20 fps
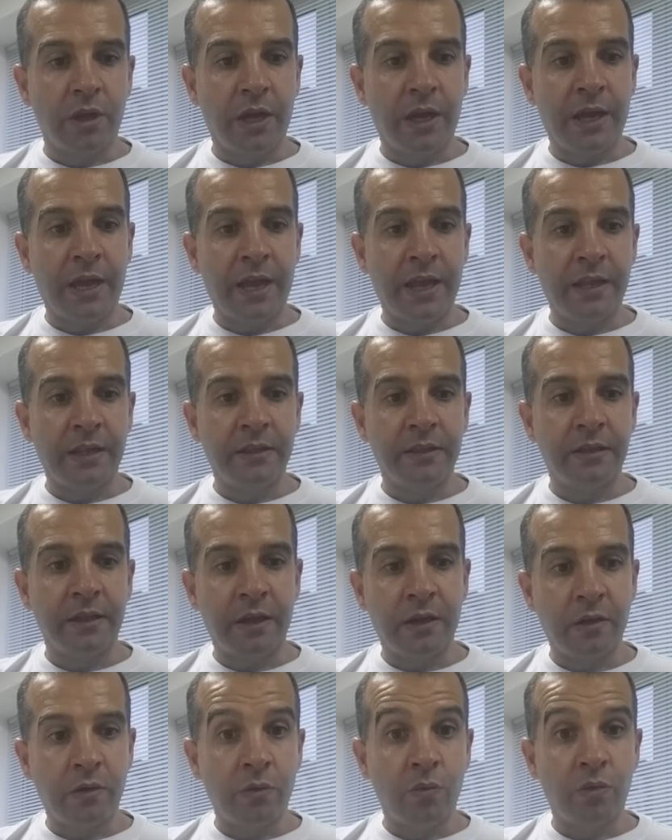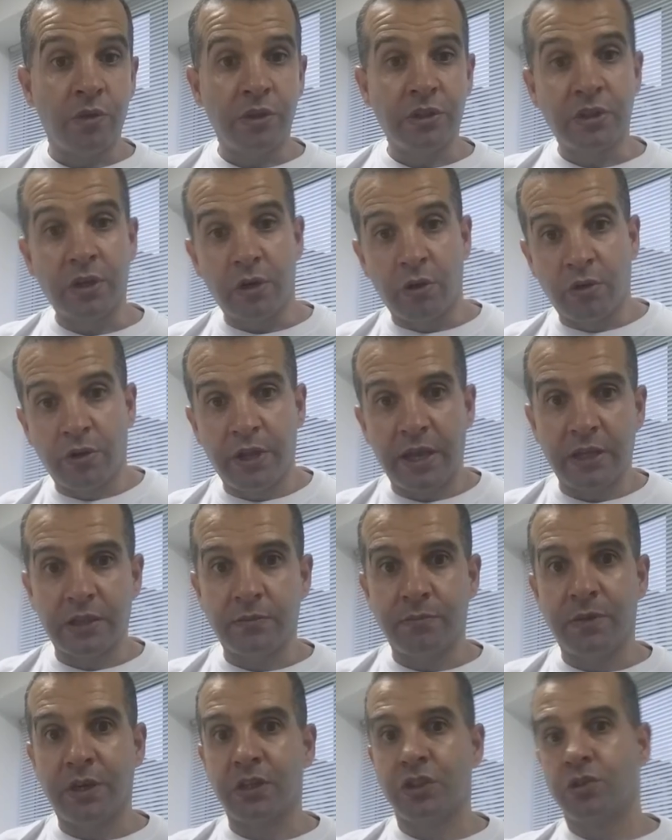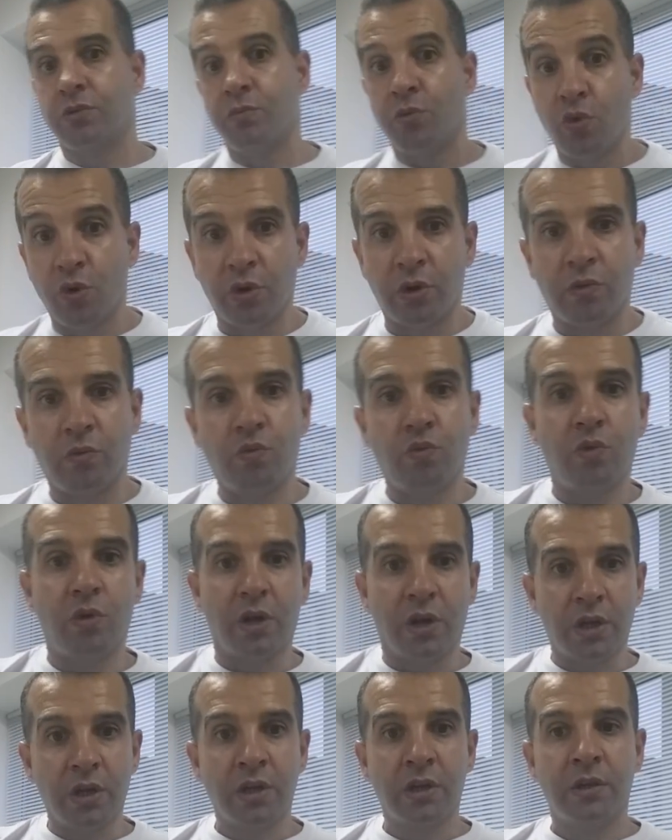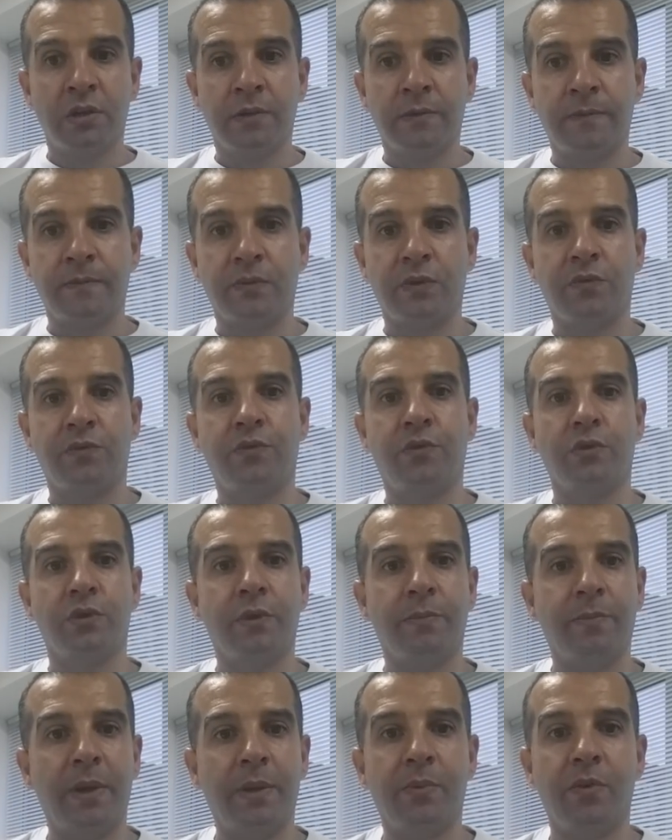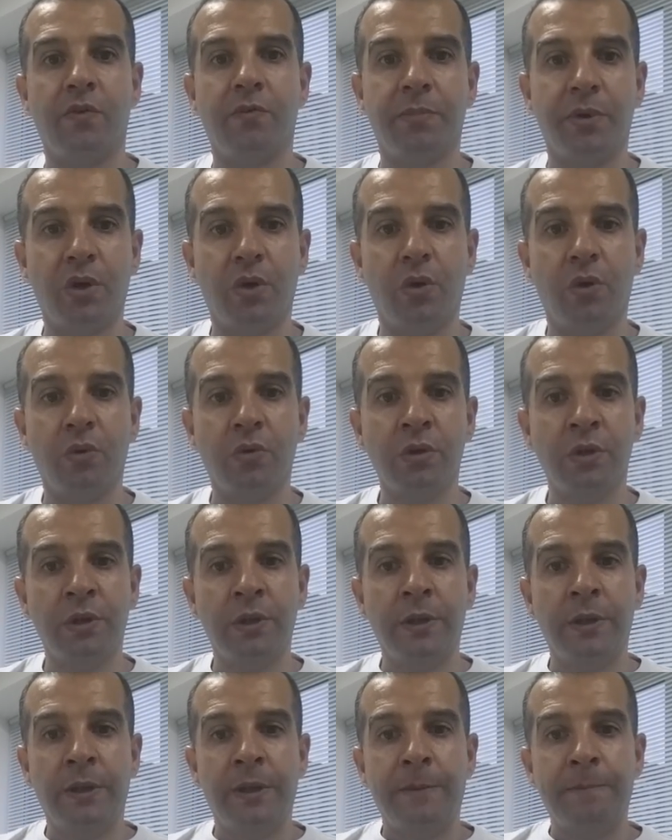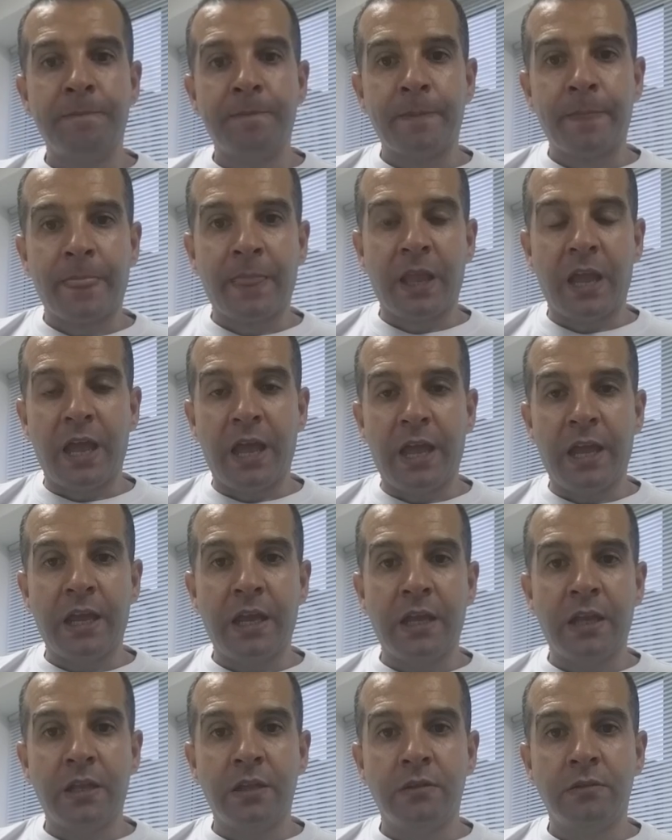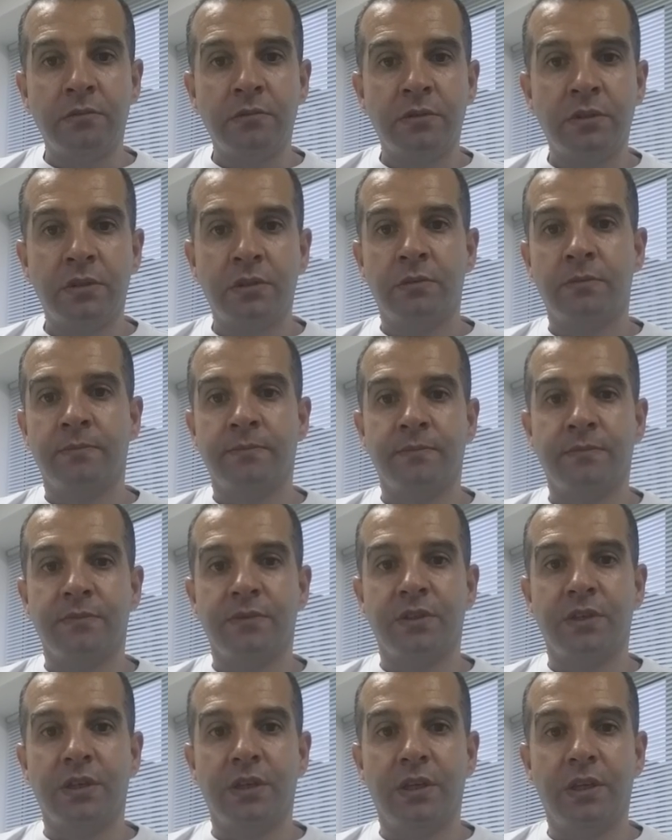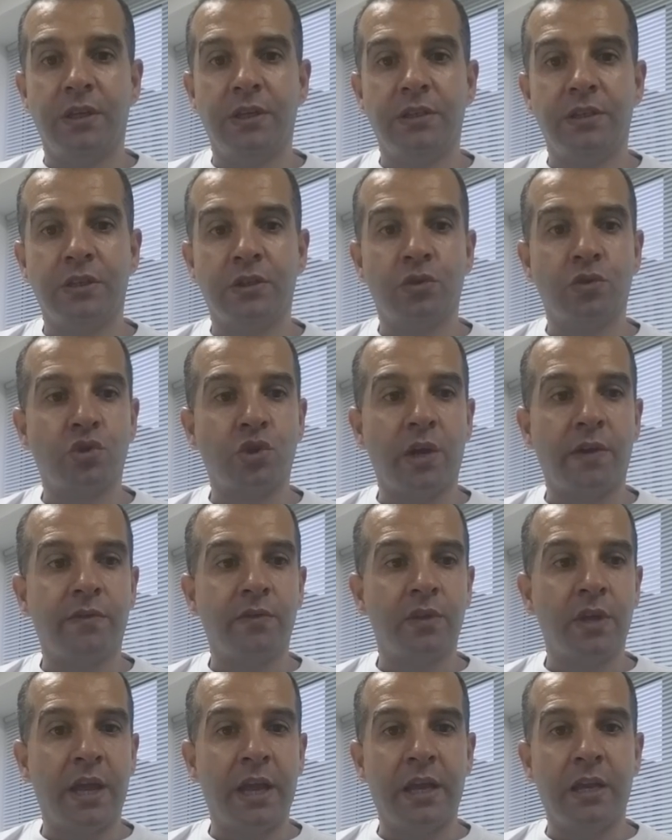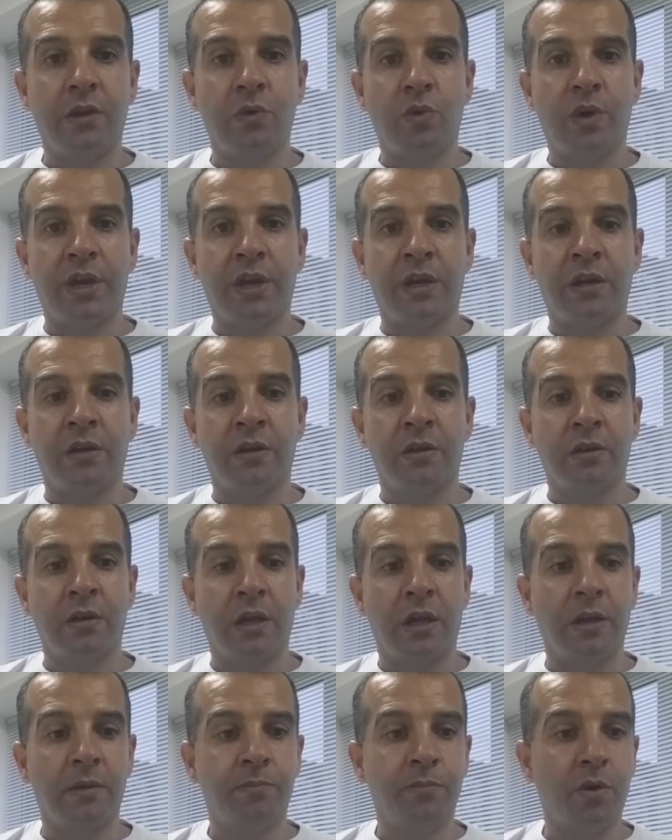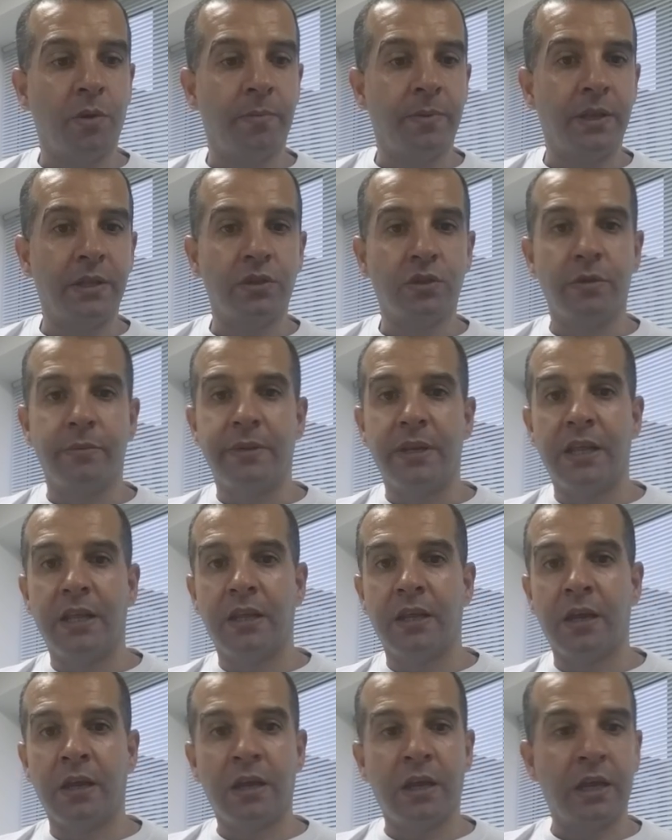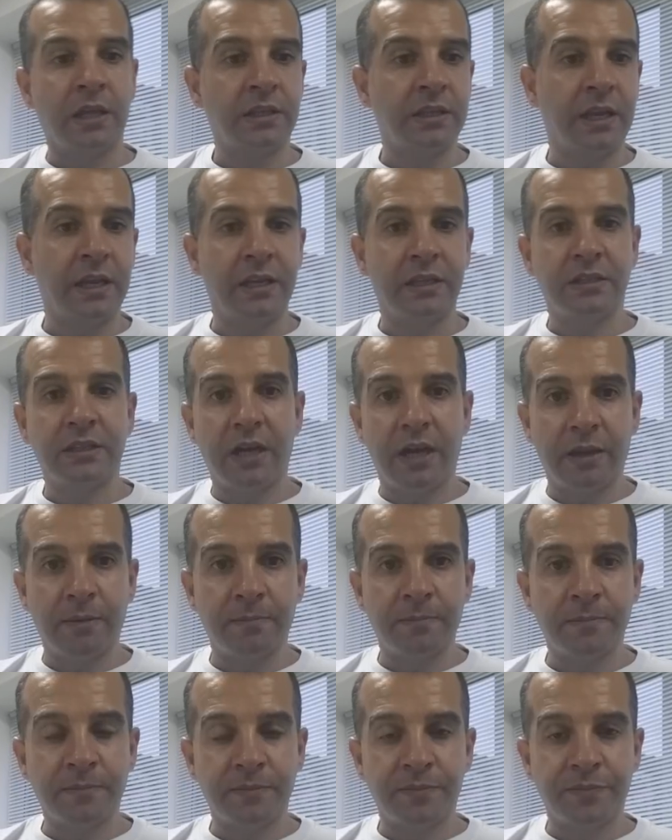and it's gonna create much more work for the people of HOHOL, and easier to travel anywhere and pop into Manila at any time.